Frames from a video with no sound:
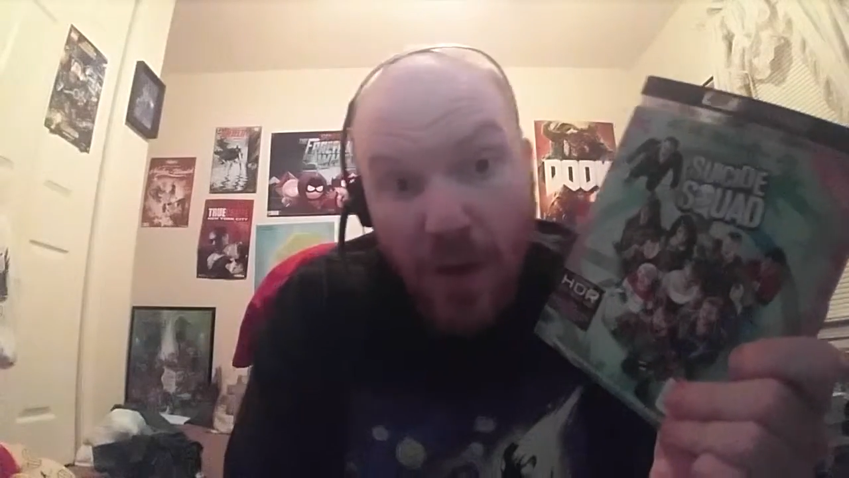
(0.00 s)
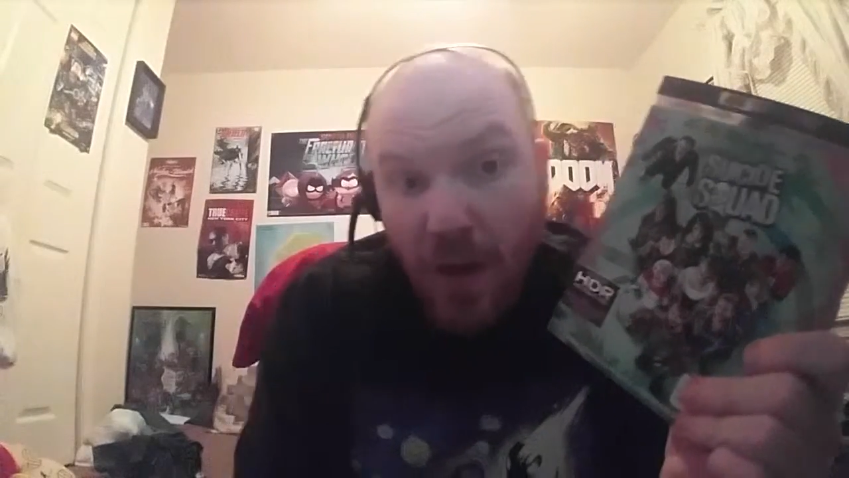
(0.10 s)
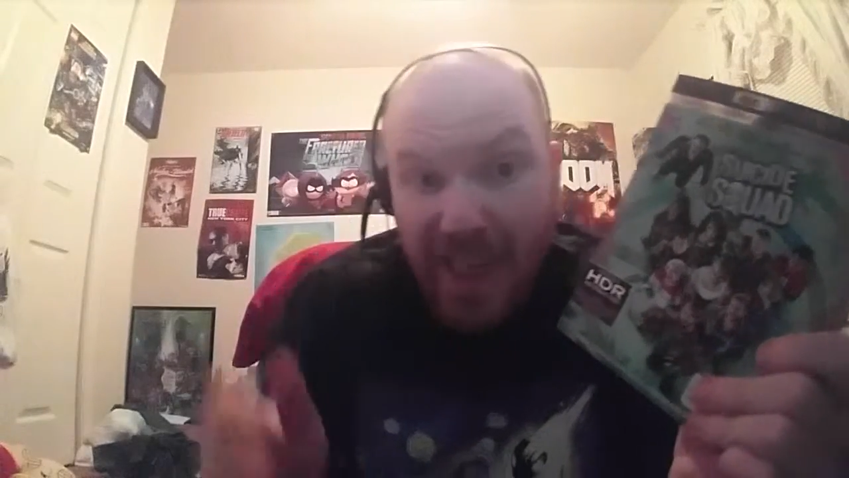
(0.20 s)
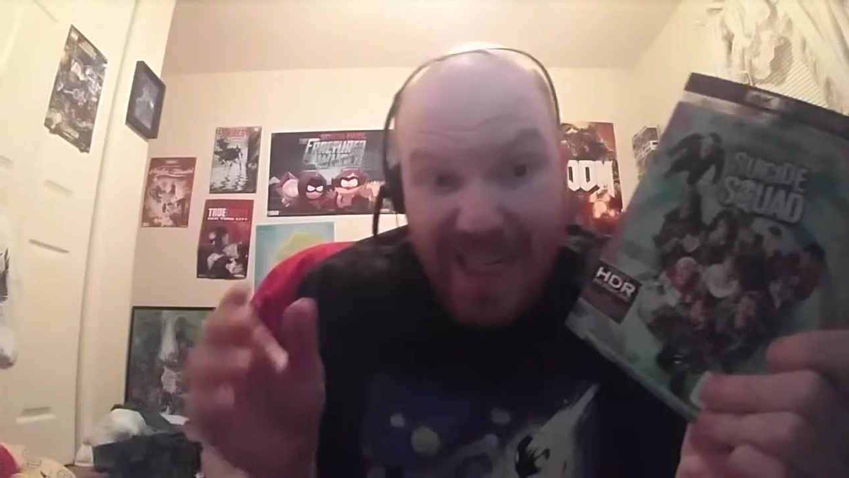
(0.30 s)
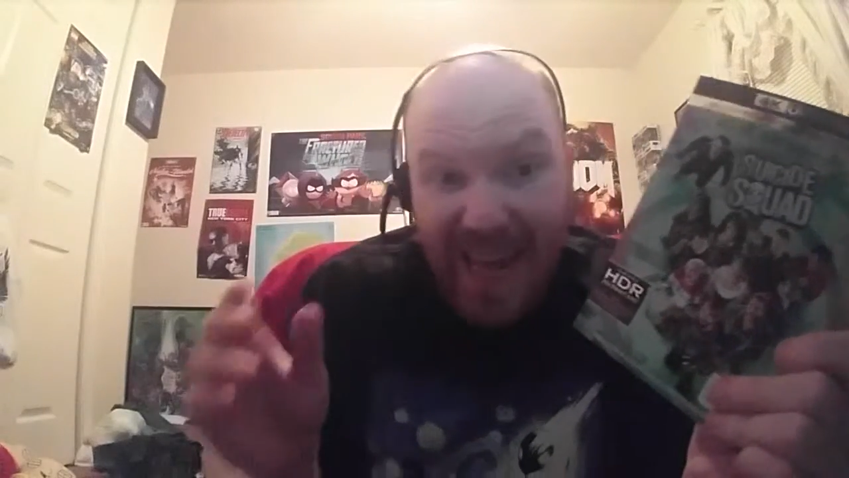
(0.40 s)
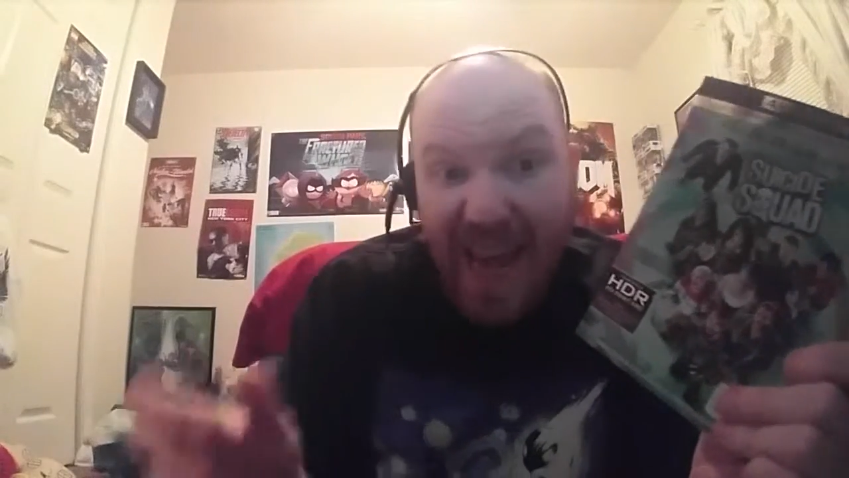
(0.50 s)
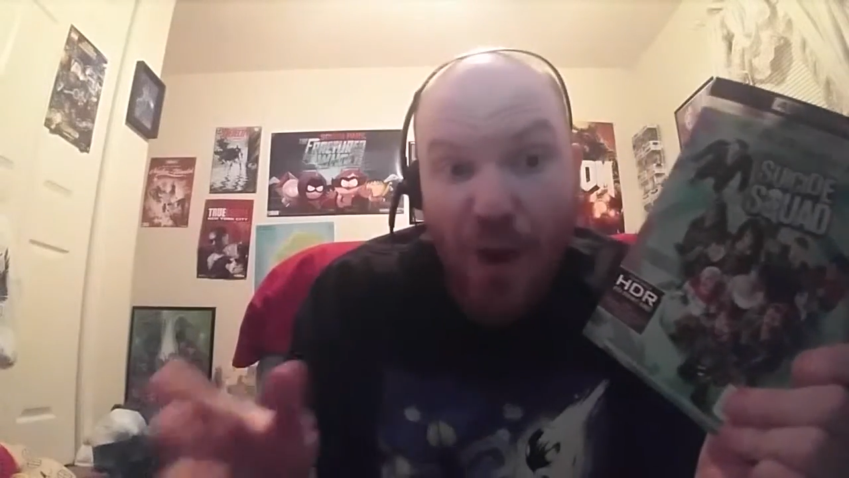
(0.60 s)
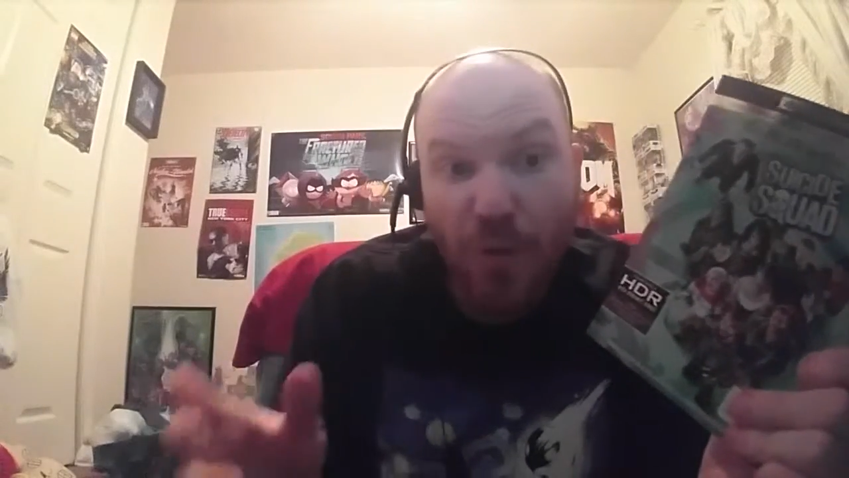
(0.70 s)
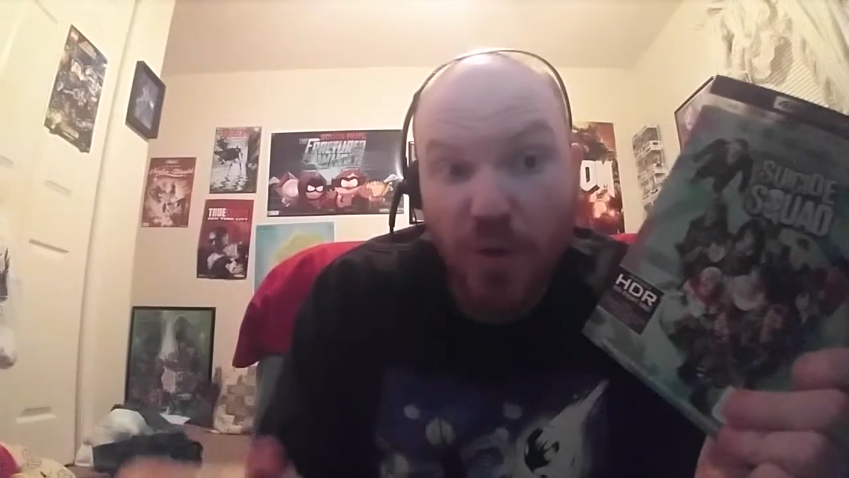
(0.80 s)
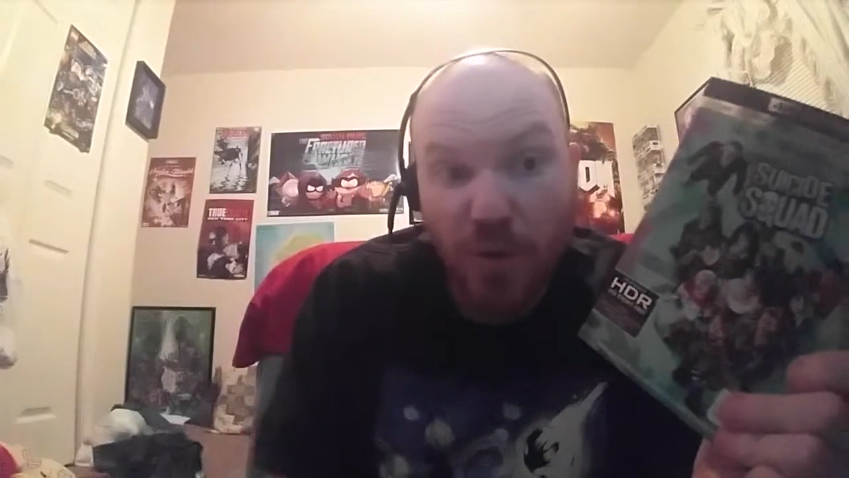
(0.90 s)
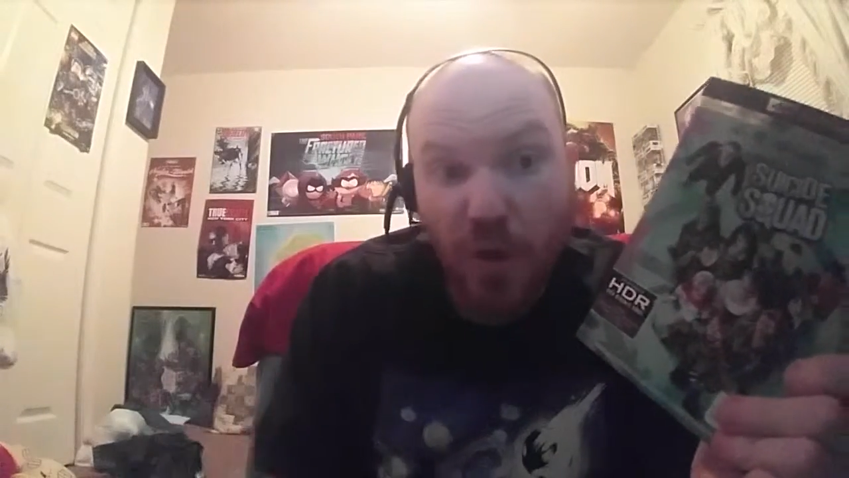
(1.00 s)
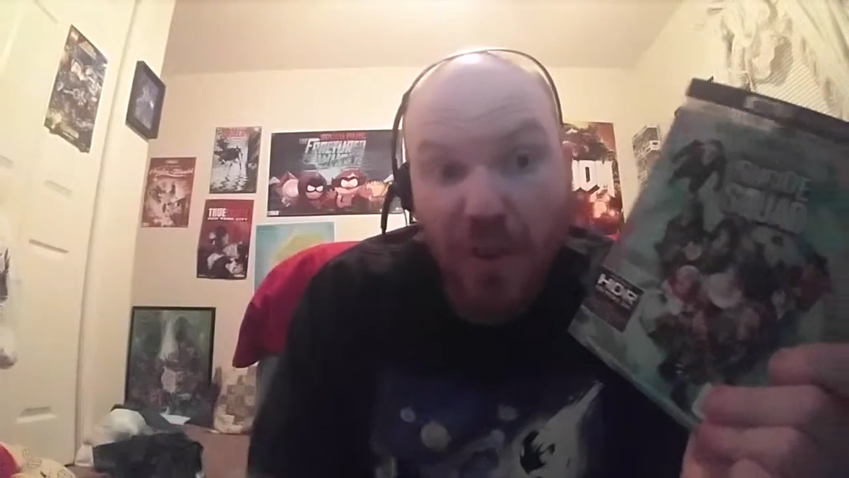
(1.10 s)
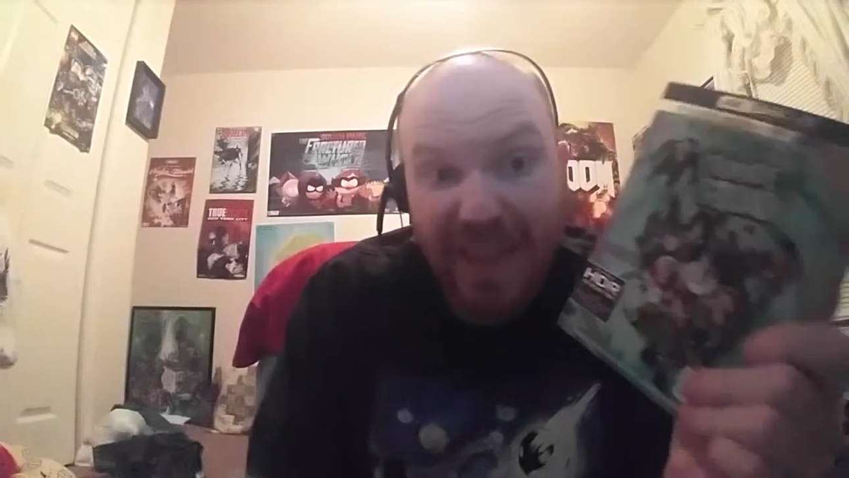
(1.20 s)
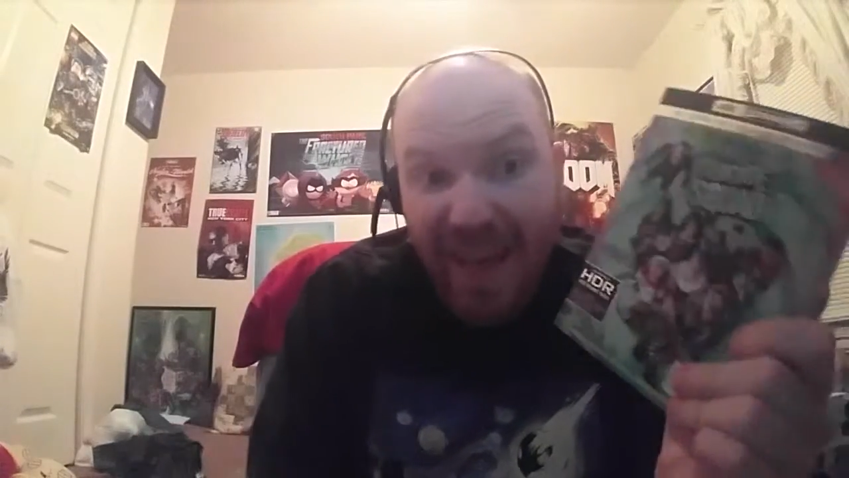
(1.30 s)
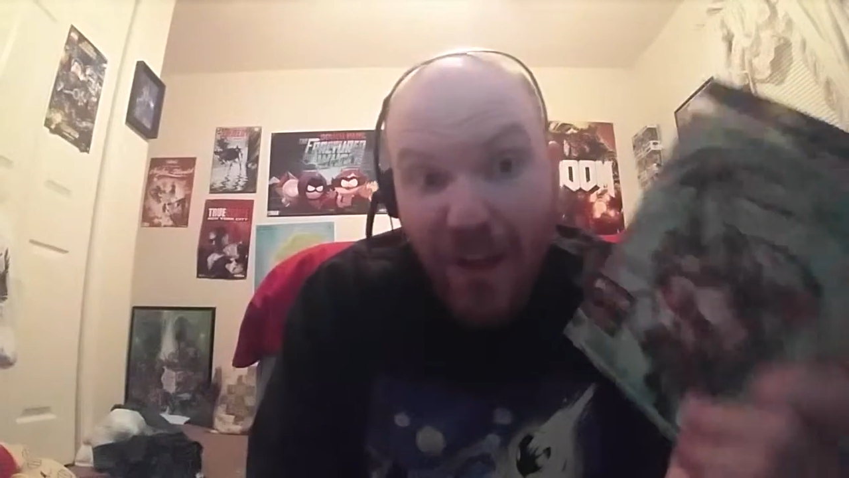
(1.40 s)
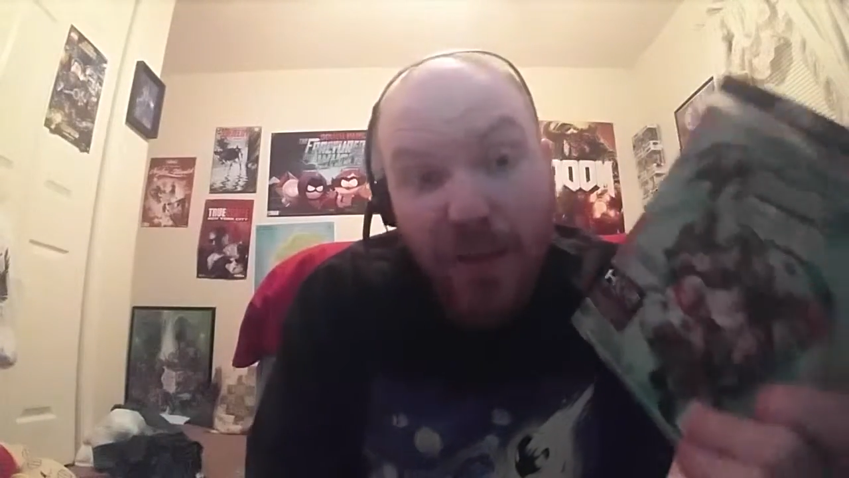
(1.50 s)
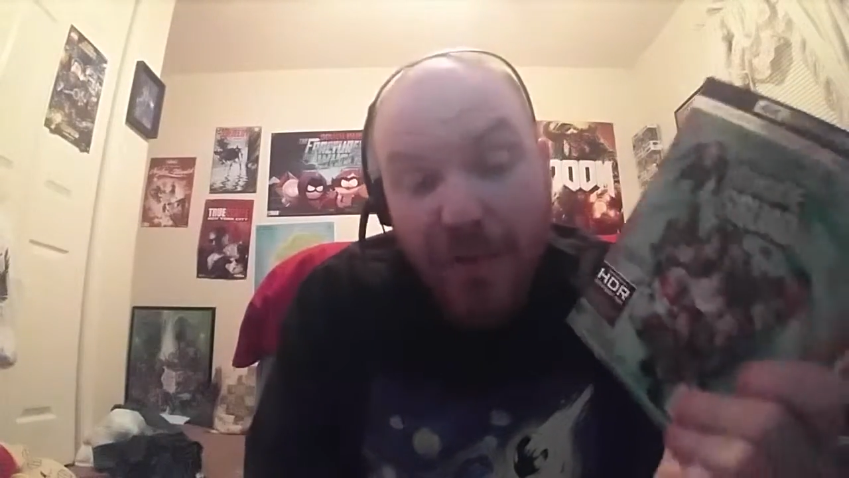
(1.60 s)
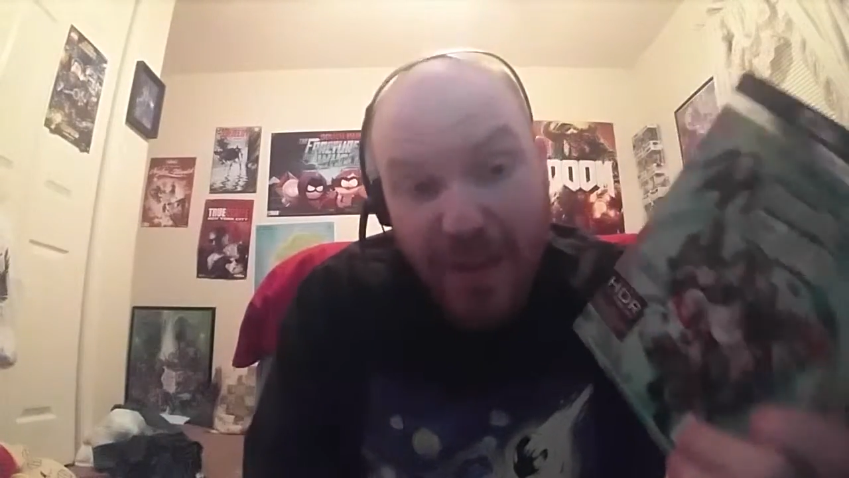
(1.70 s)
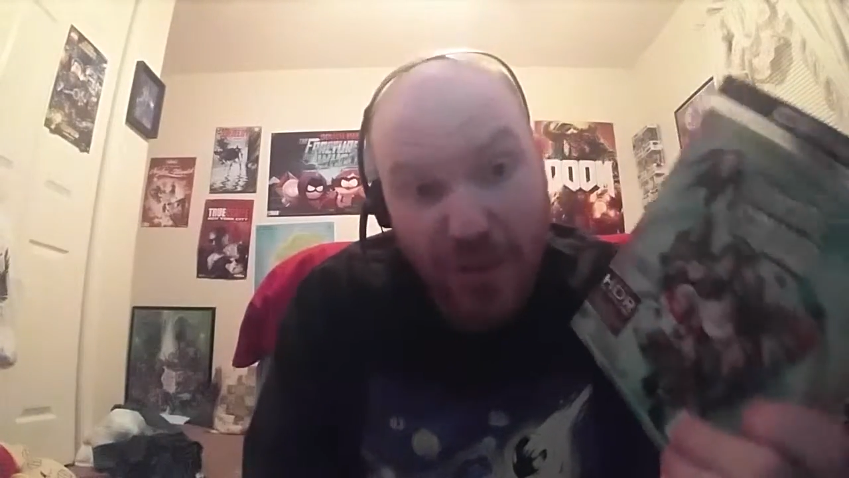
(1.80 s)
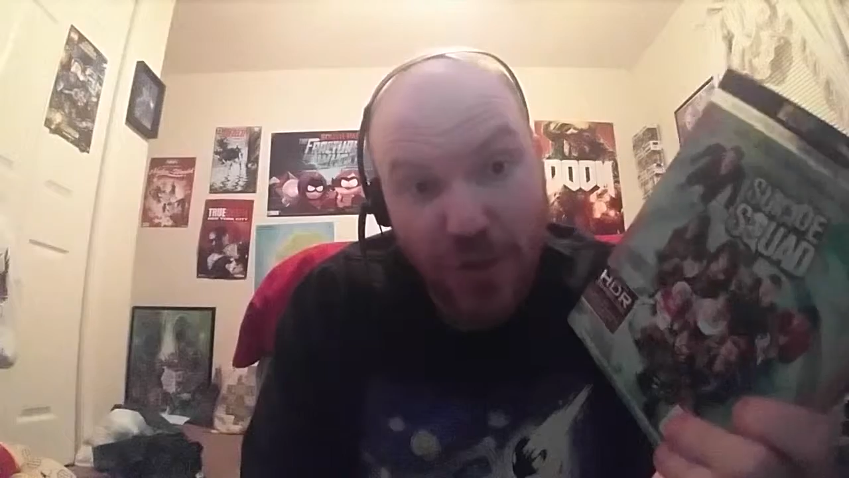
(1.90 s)
on an hour long
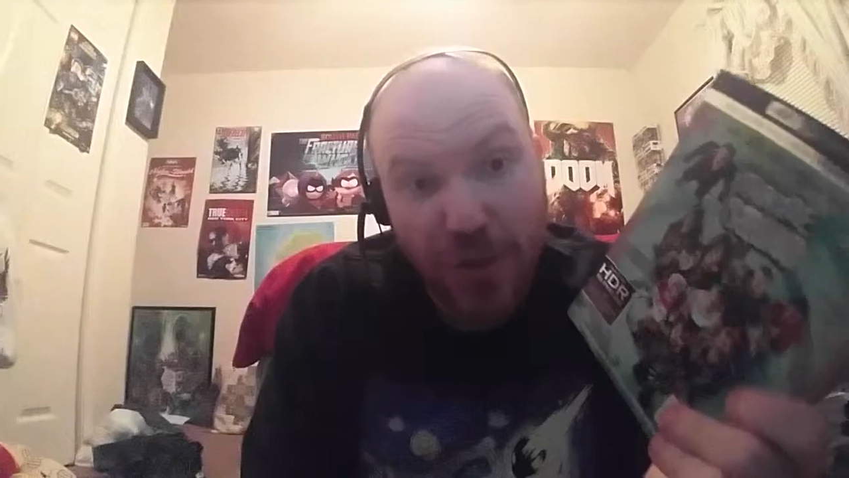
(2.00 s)
television